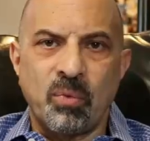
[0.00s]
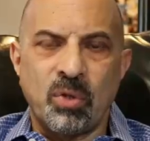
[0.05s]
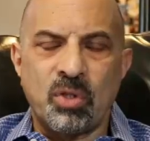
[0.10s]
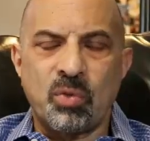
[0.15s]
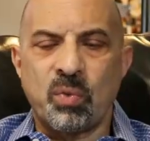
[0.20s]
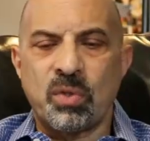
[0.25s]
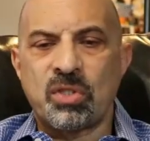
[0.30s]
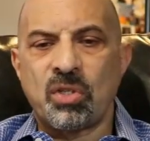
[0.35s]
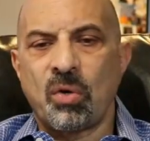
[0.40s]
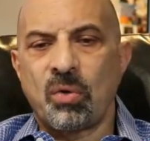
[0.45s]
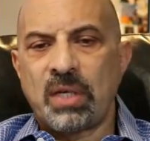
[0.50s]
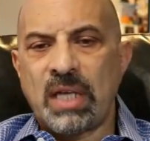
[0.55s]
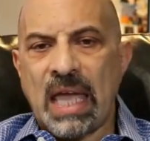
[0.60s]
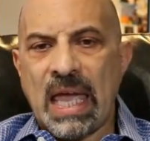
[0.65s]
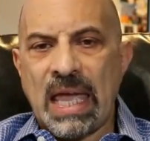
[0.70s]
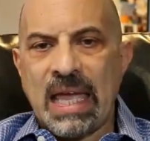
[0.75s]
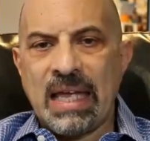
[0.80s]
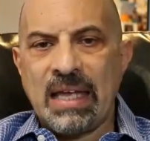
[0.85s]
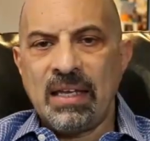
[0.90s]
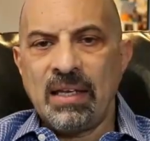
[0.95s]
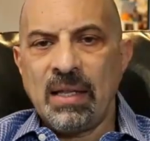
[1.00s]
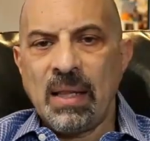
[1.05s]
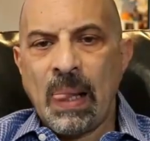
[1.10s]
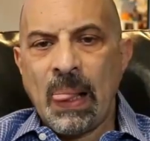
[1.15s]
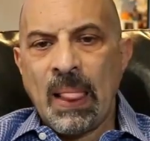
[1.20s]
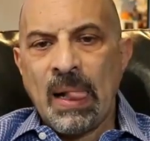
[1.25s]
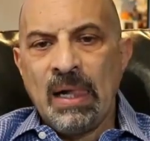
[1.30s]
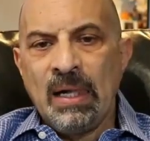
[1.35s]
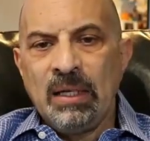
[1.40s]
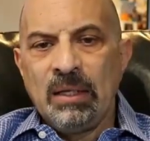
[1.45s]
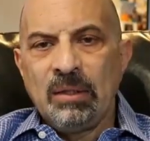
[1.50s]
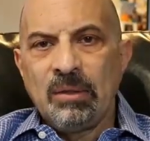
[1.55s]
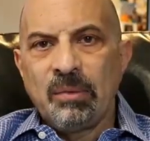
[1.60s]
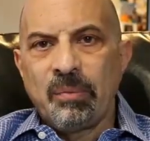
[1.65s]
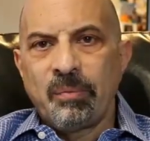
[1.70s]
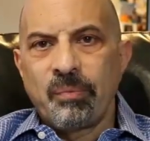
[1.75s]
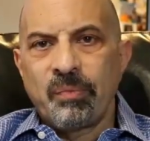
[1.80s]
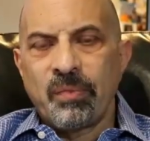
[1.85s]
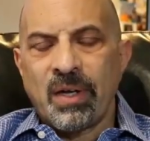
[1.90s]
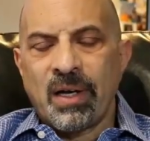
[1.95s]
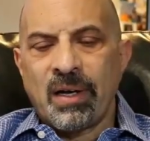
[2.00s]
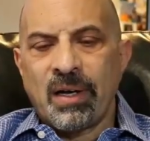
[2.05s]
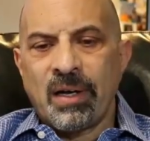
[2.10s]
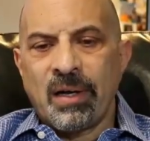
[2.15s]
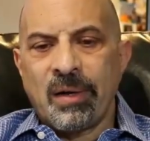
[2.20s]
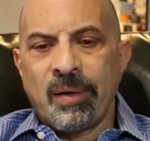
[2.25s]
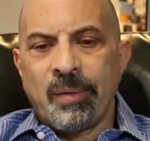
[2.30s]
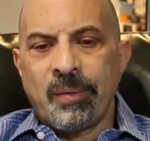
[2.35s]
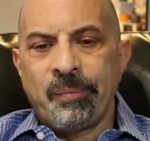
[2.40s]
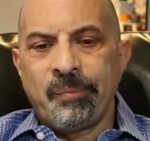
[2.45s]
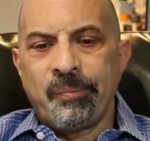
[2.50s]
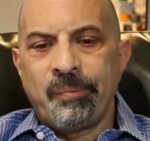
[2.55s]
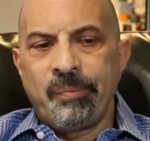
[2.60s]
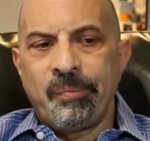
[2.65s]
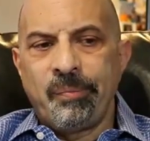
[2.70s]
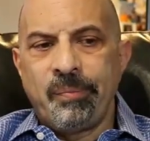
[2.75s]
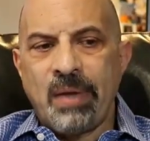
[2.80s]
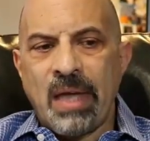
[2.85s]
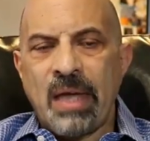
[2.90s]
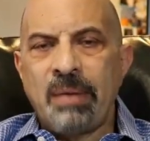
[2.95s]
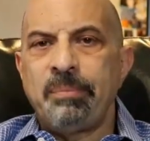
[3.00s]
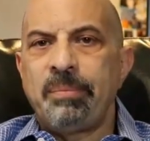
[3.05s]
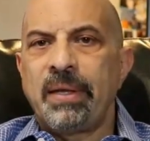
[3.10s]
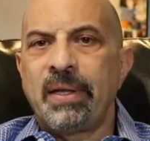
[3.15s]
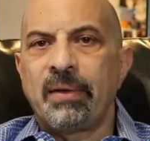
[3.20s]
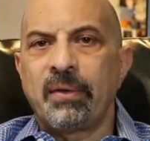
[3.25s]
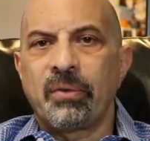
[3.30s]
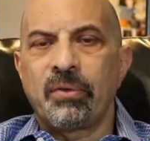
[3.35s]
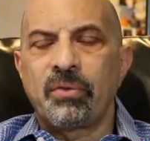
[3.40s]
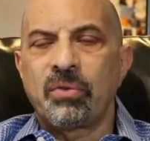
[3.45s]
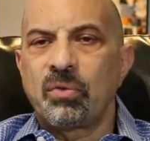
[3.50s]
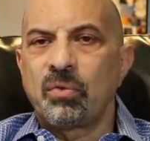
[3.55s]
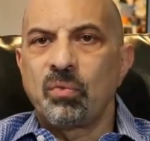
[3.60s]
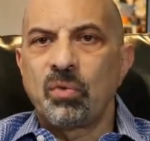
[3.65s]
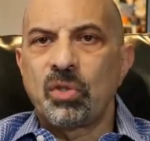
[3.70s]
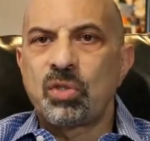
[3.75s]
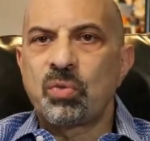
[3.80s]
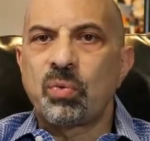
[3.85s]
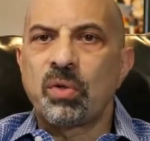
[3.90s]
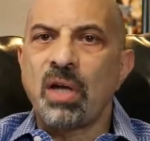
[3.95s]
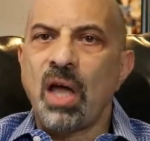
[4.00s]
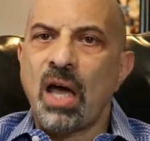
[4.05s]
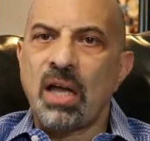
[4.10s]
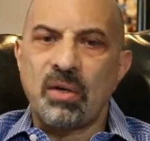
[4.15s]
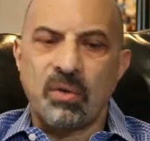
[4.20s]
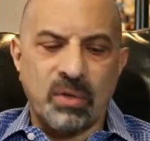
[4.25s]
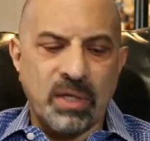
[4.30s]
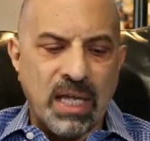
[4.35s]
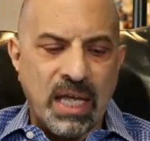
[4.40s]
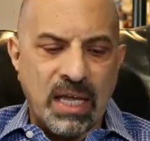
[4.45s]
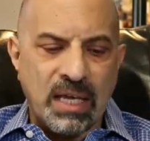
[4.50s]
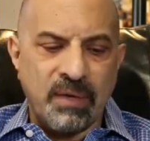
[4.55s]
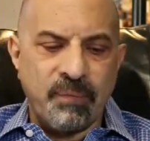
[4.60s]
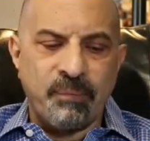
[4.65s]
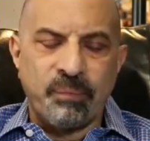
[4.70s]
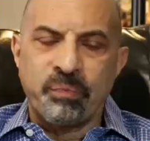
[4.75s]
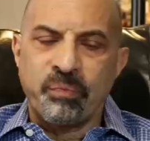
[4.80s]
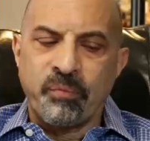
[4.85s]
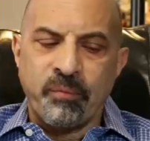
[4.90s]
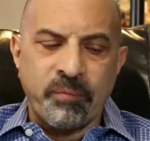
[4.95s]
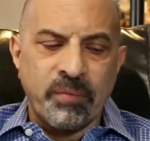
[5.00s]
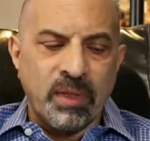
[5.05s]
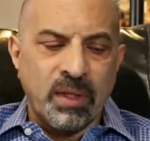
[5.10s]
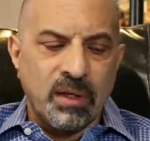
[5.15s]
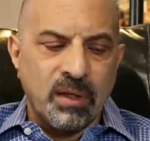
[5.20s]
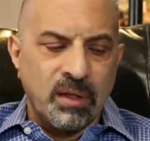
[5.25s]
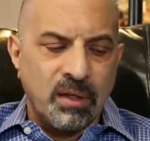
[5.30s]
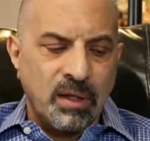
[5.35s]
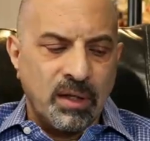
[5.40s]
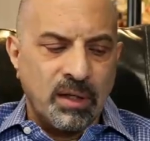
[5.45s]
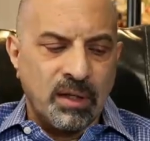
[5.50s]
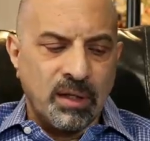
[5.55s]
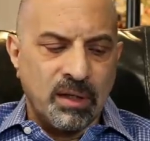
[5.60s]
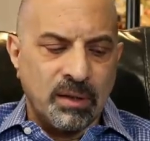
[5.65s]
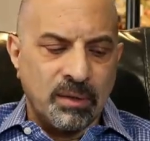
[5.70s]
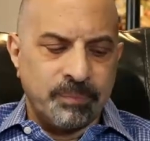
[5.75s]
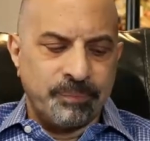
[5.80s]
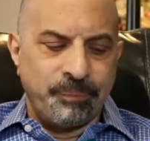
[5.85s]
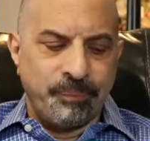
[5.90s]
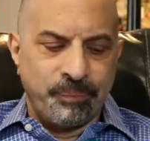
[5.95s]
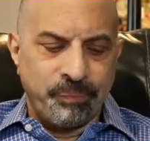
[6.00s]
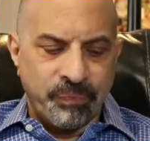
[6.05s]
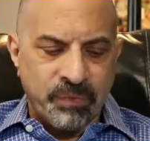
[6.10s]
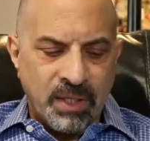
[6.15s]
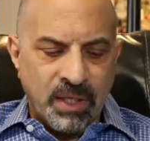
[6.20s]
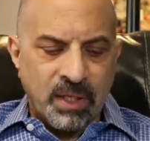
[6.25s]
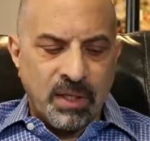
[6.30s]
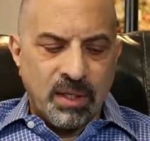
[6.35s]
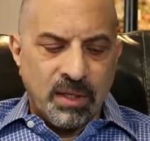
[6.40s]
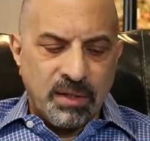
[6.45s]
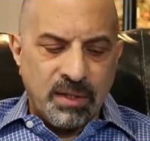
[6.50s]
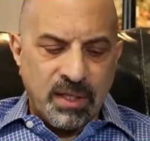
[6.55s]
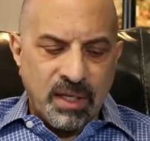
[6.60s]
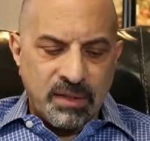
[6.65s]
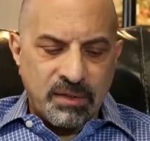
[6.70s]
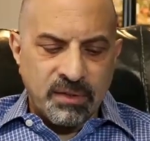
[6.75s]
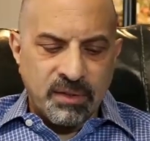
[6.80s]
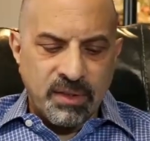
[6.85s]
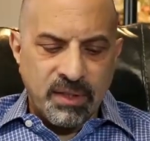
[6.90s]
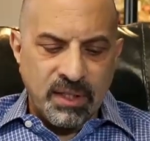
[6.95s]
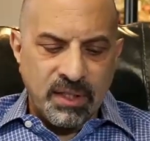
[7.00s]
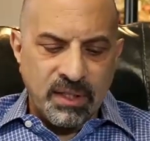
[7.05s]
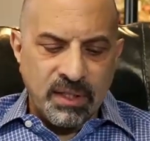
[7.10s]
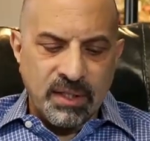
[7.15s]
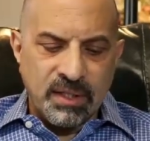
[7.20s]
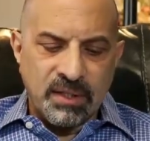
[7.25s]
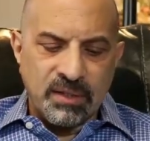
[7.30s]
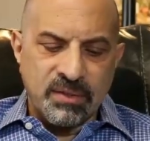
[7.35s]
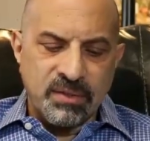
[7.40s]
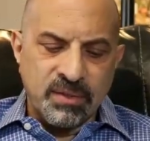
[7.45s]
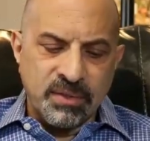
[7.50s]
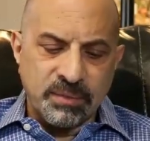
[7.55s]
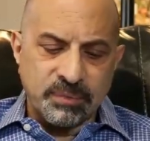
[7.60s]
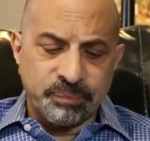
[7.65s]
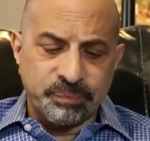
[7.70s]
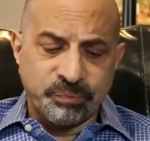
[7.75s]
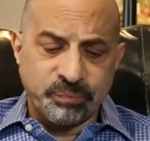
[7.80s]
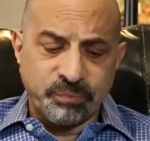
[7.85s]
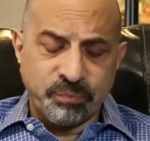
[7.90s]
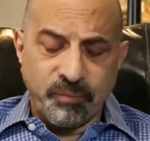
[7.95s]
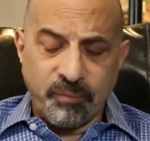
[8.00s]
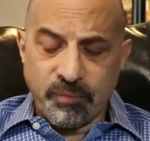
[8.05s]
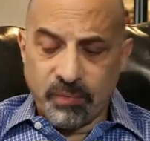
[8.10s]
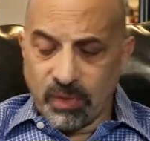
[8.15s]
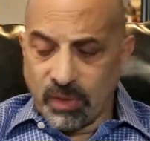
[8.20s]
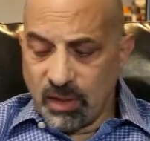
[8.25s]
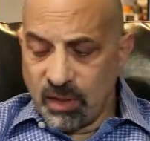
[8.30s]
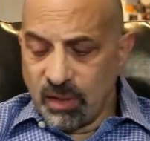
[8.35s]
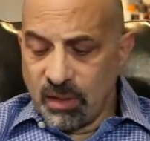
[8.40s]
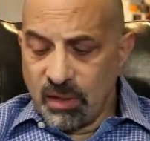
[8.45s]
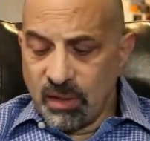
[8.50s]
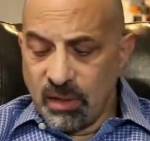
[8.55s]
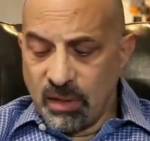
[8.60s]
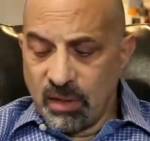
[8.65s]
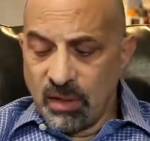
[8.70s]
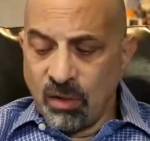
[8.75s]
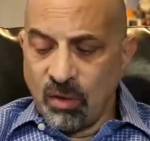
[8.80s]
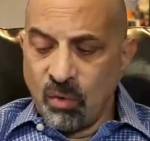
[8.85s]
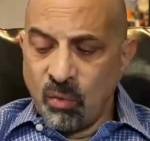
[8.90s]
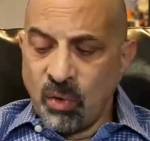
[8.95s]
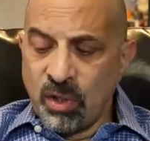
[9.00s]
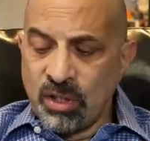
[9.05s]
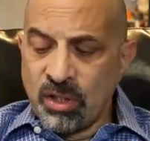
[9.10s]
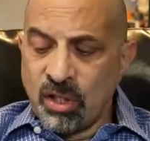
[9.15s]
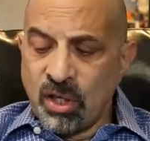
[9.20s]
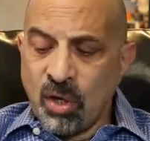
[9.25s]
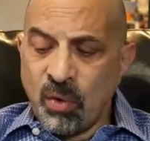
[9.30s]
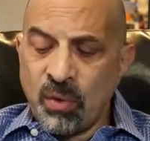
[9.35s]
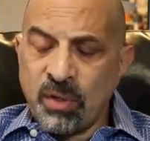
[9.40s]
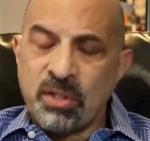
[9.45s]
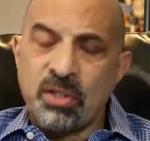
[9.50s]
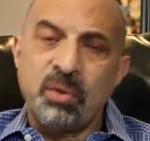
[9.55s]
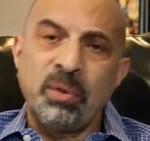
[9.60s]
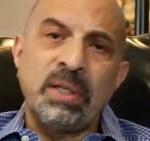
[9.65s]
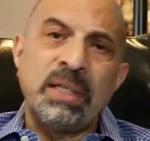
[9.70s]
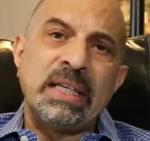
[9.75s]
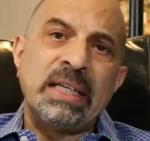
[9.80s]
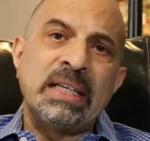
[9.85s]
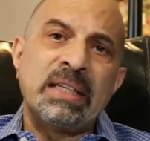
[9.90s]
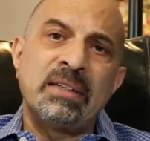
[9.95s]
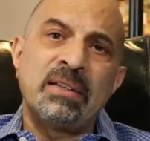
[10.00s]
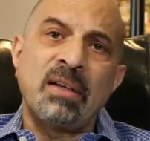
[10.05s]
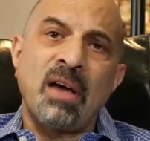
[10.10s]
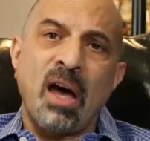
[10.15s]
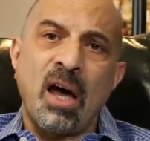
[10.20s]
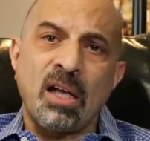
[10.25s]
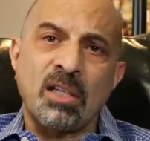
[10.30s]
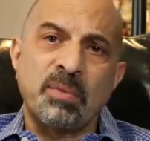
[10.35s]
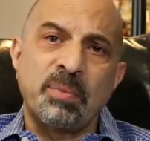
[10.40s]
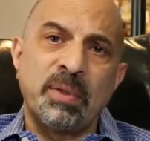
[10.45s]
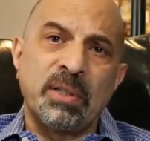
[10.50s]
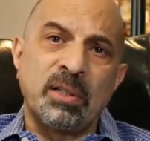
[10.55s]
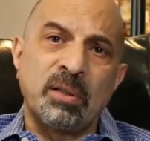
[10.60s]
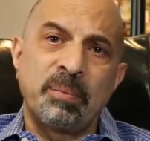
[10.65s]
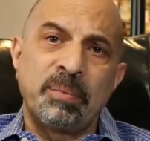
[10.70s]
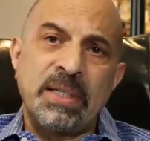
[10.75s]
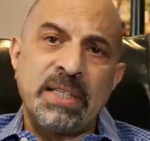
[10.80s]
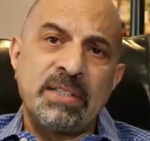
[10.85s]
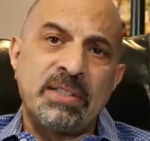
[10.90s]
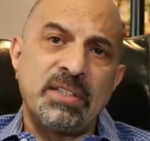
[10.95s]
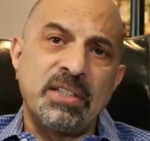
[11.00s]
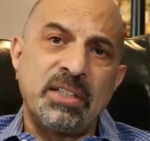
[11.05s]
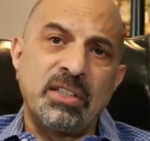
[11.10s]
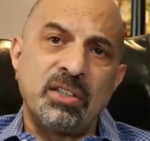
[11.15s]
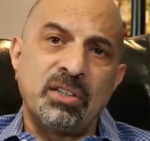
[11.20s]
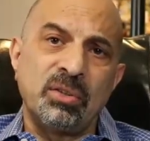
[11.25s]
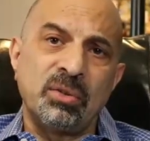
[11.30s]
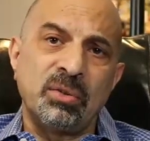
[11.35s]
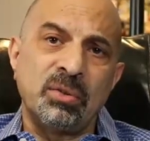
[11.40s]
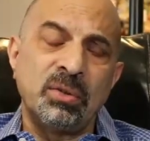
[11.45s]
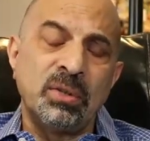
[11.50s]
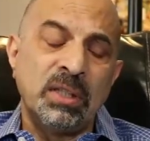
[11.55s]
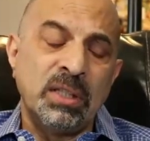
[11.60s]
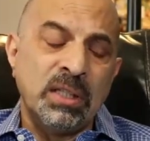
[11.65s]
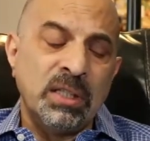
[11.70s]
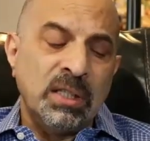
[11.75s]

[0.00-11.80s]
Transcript: which was okay, and pills, which were not okay. The other thing is, when you go into an in-hospital PCU,